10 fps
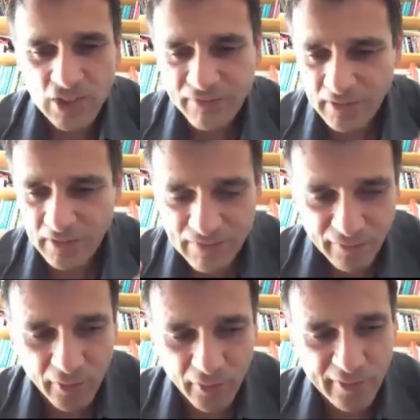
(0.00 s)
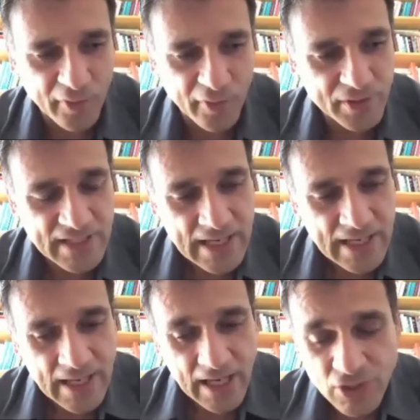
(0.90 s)
new language, even for the
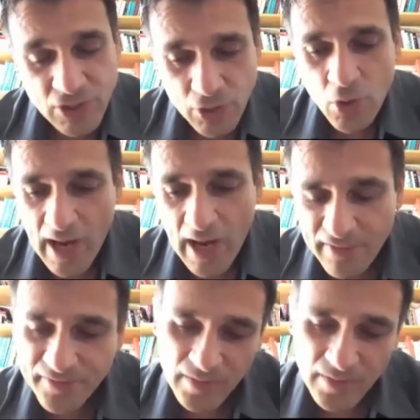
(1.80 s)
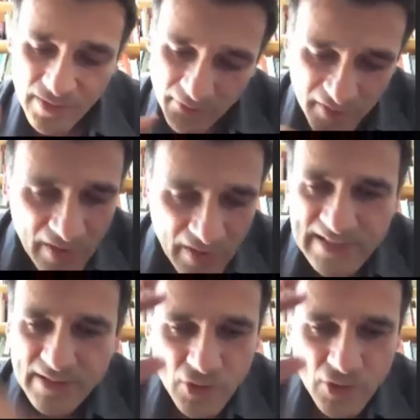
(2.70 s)
voice. And so you have,
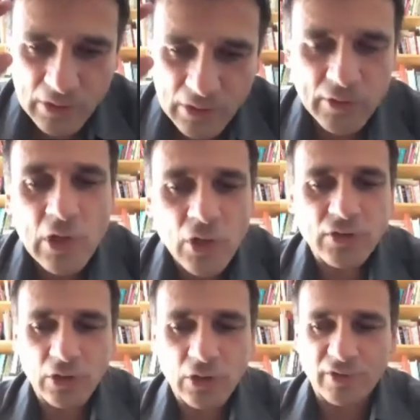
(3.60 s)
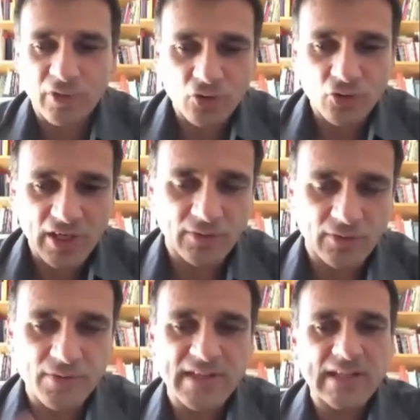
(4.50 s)
Vivaldi sold a lot of
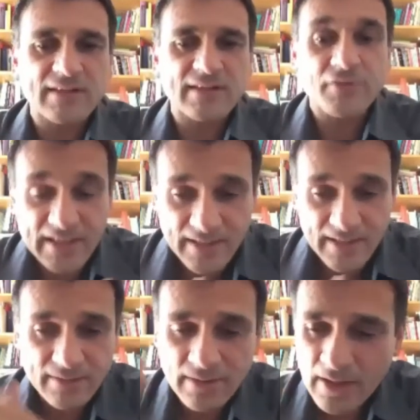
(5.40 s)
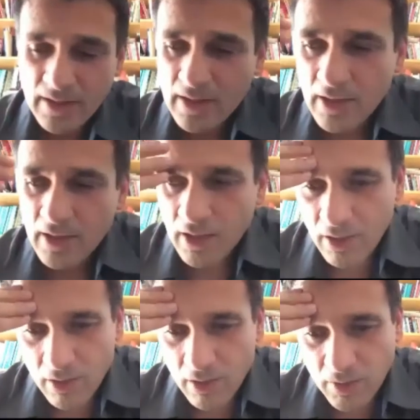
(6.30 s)
concertos in Dresden,
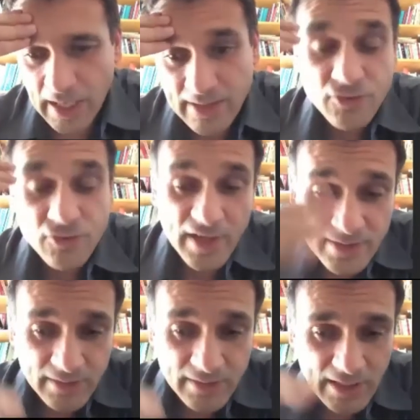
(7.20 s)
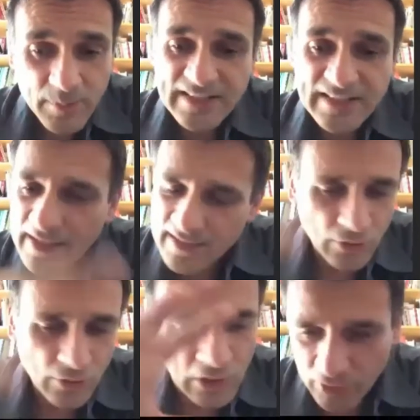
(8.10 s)
and Dresden
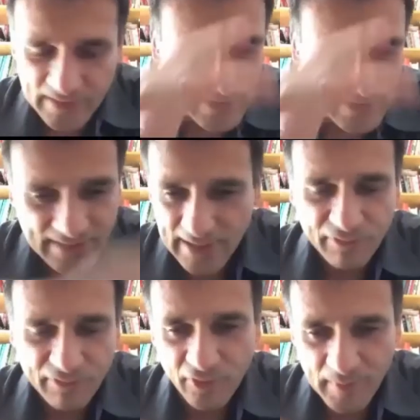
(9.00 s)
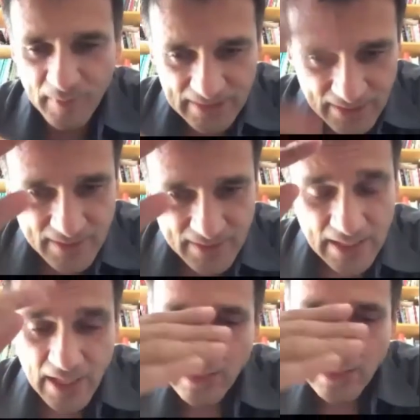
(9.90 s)
imitated a lot his style for many years.
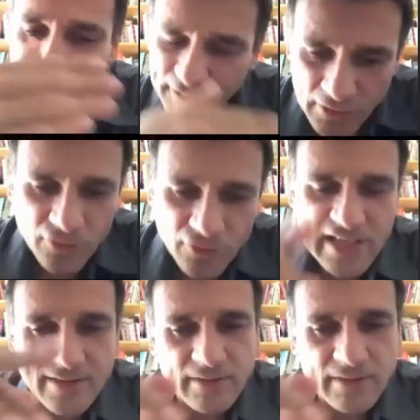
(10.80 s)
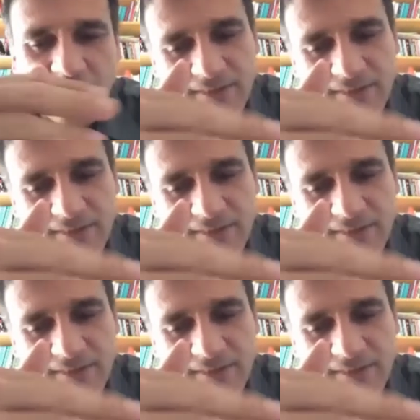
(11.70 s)
And through Dresden and